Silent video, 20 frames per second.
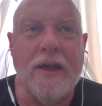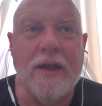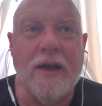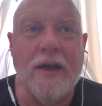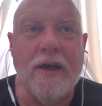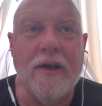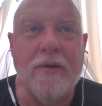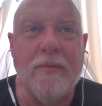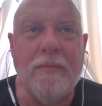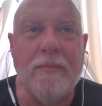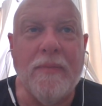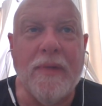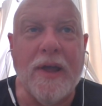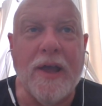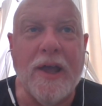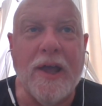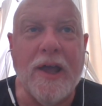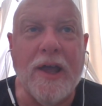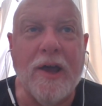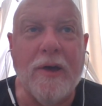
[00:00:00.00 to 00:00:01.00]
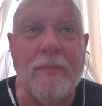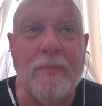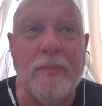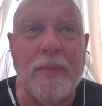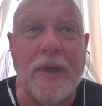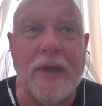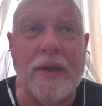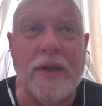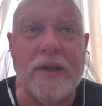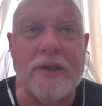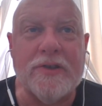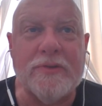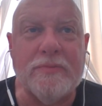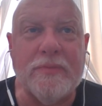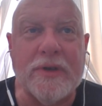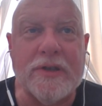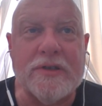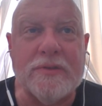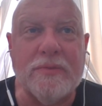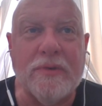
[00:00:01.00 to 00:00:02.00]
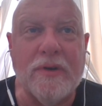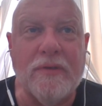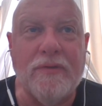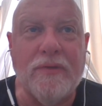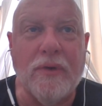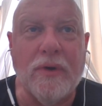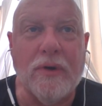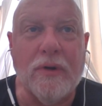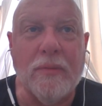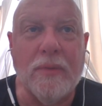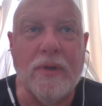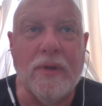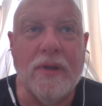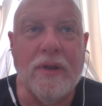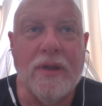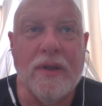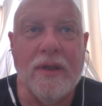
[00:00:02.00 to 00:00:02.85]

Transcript: Um, Albania is much more affordable.